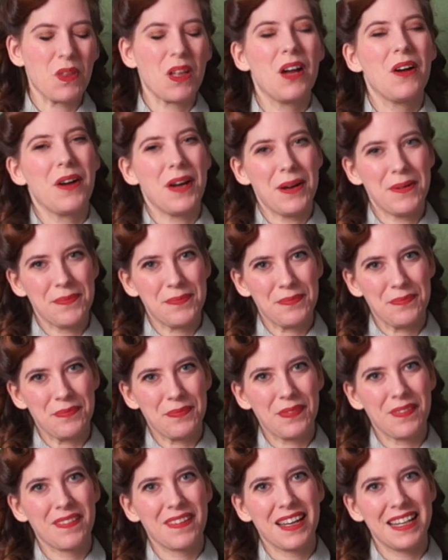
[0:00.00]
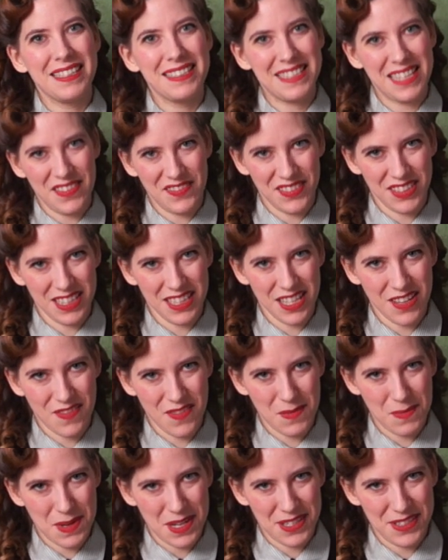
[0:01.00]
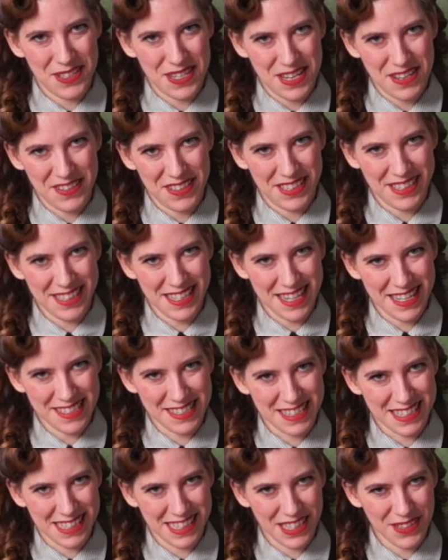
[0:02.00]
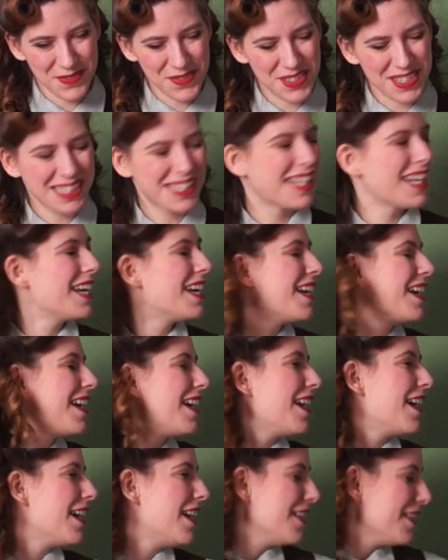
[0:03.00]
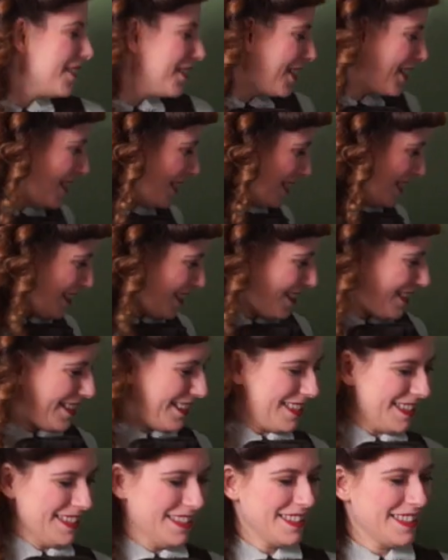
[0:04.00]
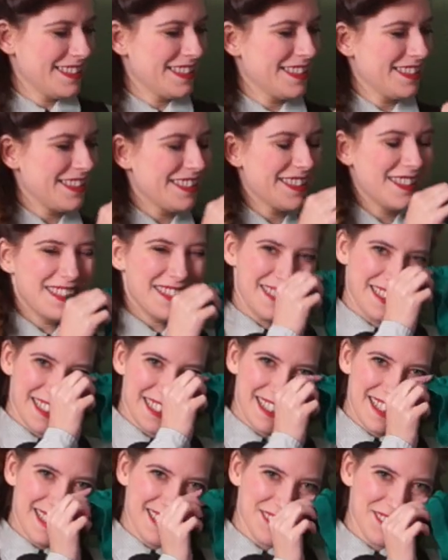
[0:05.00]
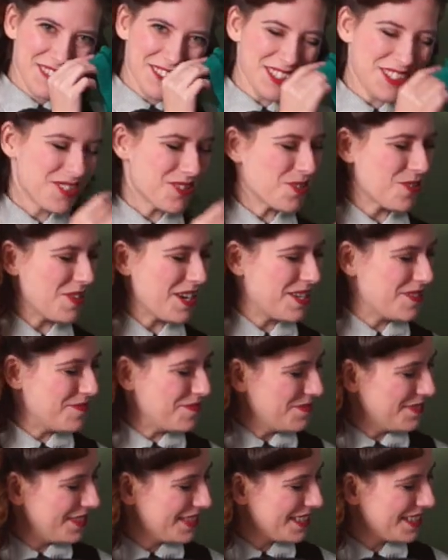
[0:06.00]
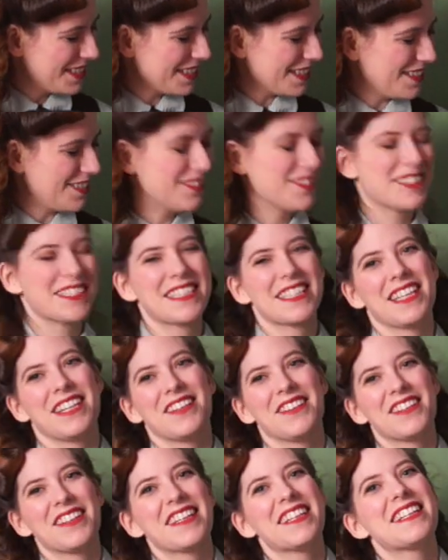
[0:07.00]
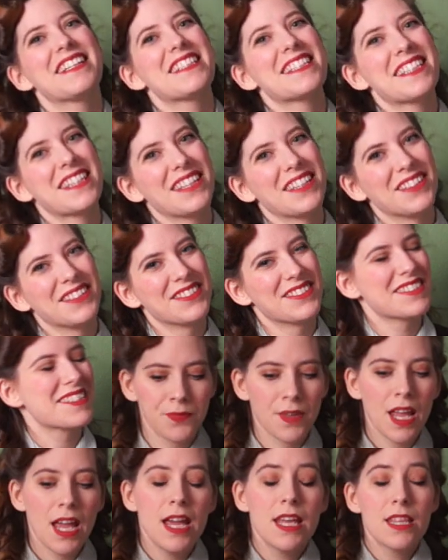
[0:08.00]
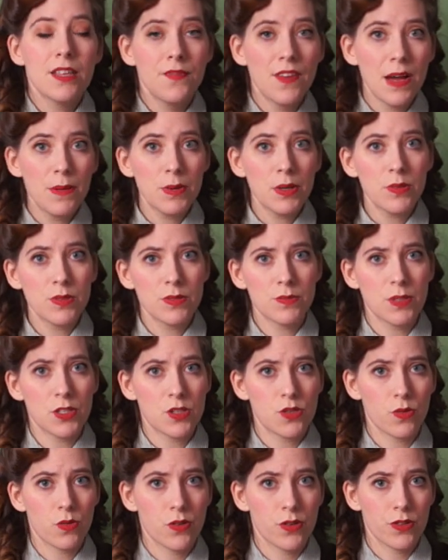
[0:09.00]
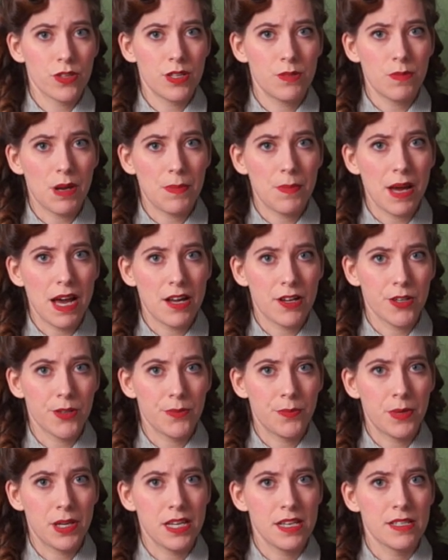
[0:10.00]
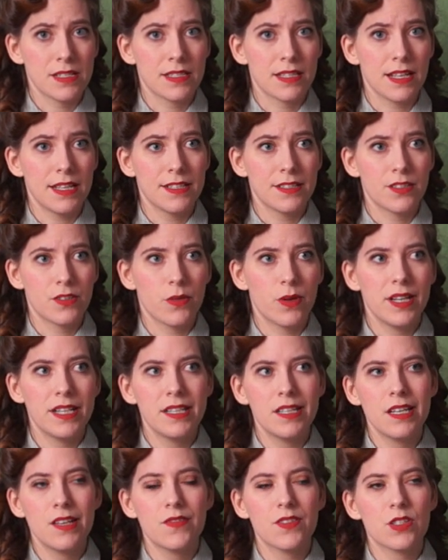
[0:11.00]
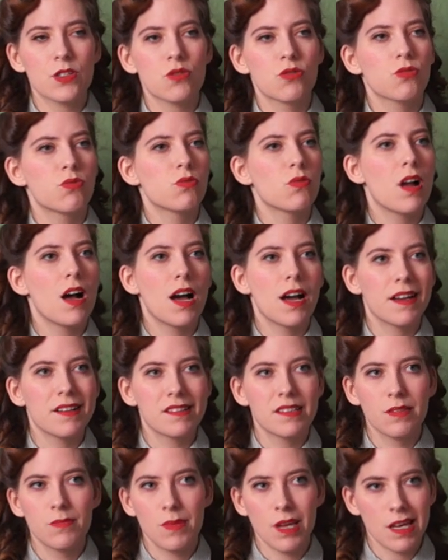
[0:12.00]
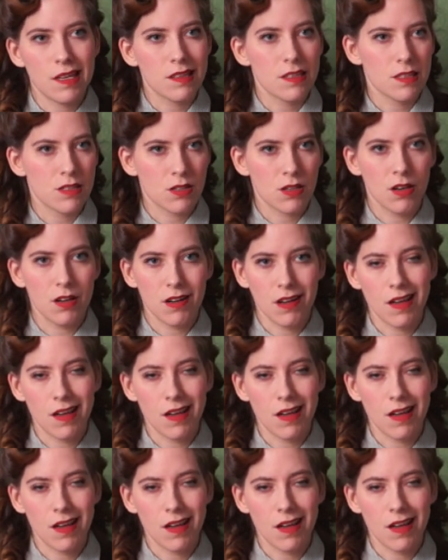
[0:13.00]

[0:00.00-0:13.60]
Okay, I definitely love it better now that it has sleeves. Look at it. I love the trim. Oh, it's cute. It's cute. The fabric was much shorter than my pattern piece, and so I didn't even try to make the skirt